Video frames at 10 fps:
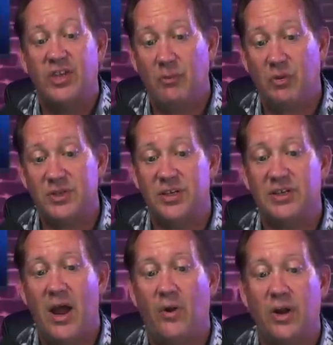10%
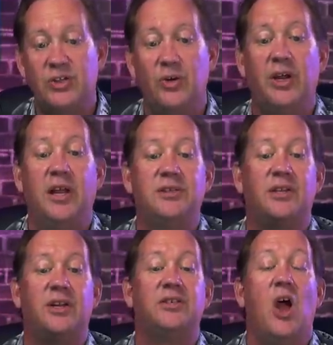down on shooting
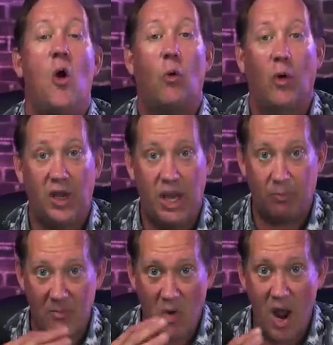incidents.
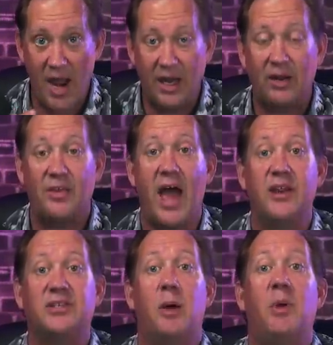Keep in mind
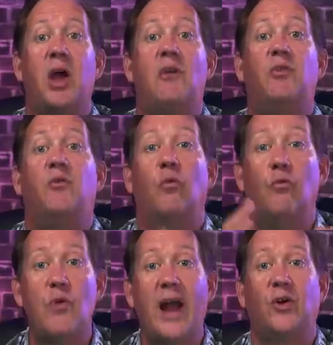that is coming off
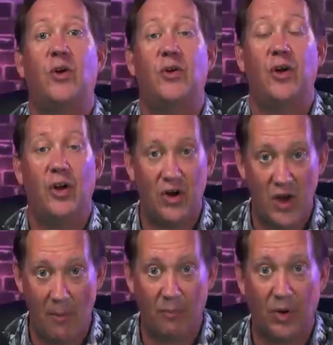of record
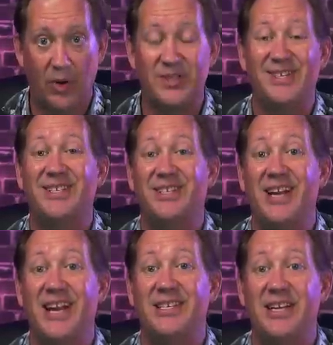numbers since the
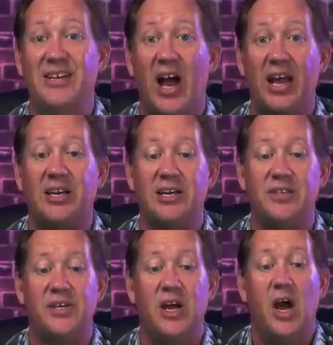
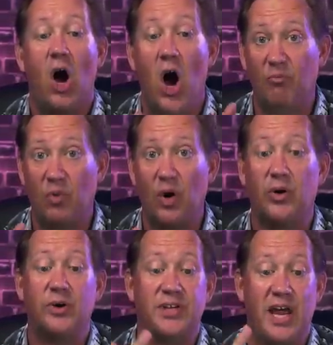1990s of
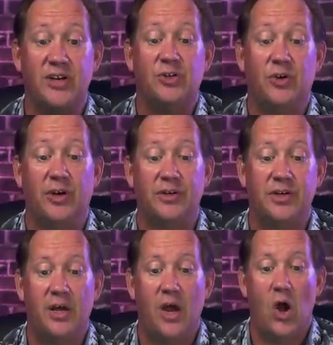murders and
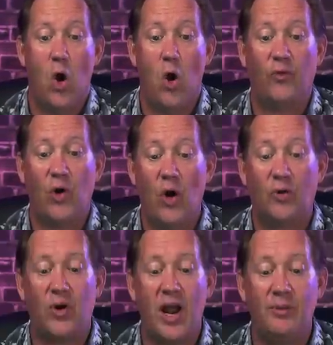shootings. Overall
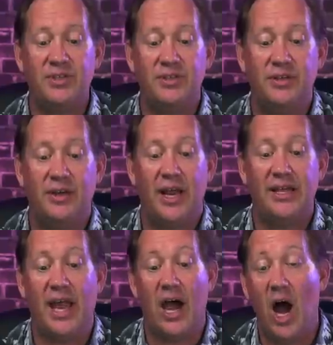crimes,
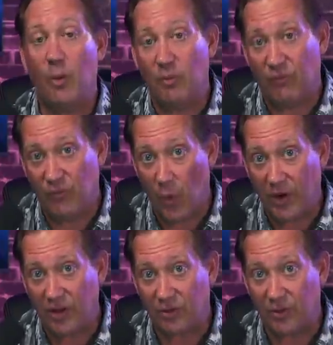Yeah, up
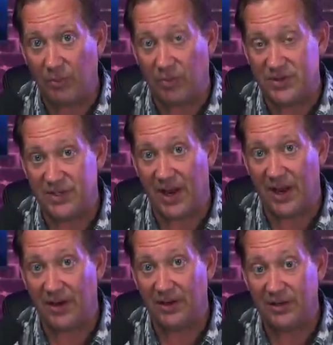
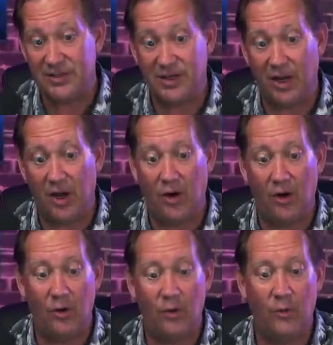43%.
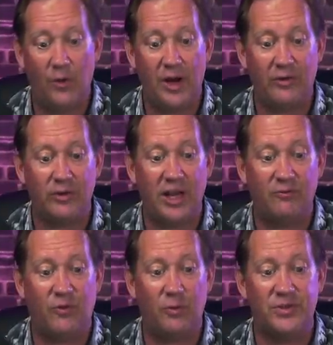So whatever
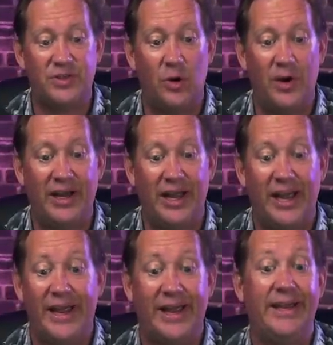Lightfoot was doing,
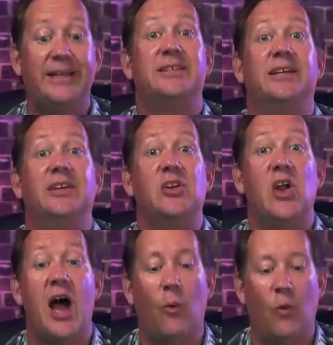it did
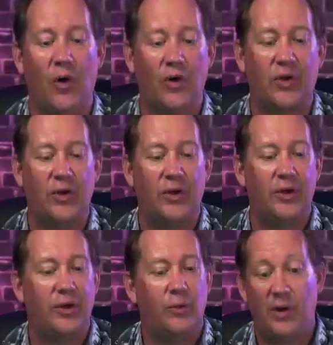not work.
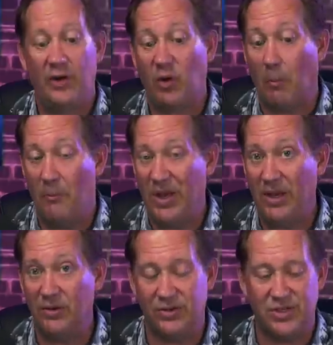Whatever
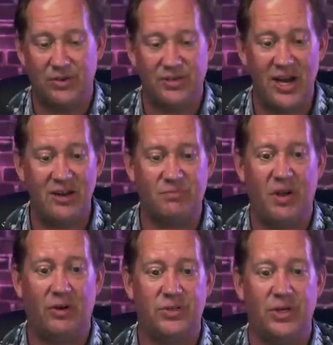Beetlejuice, there's
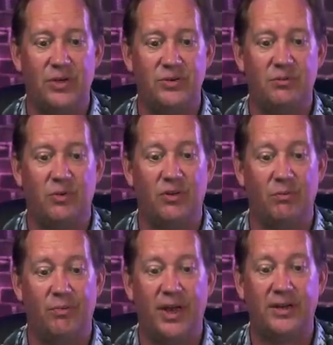Beetlejuice
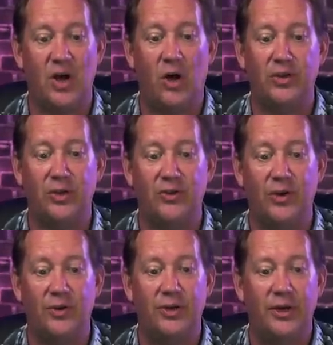with big, tall, new
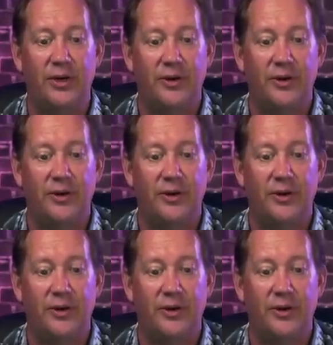dude.